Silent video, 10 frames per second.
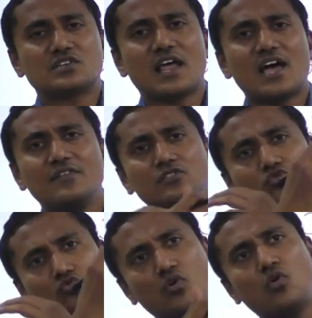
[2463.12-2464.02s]
travel
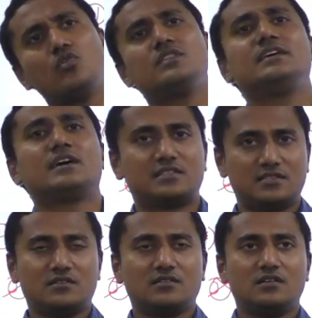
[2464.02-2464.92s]
throughout the
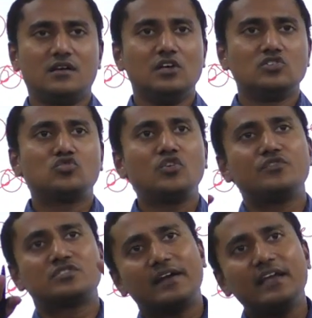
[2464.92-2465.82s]
earth. So if
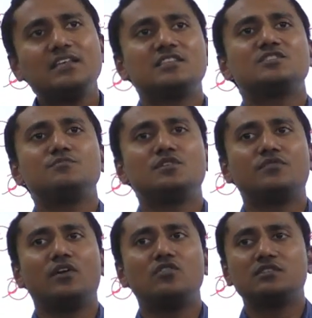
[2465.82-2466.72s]
you study seismic
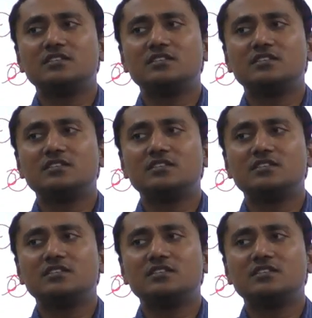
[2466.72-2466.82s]
waves,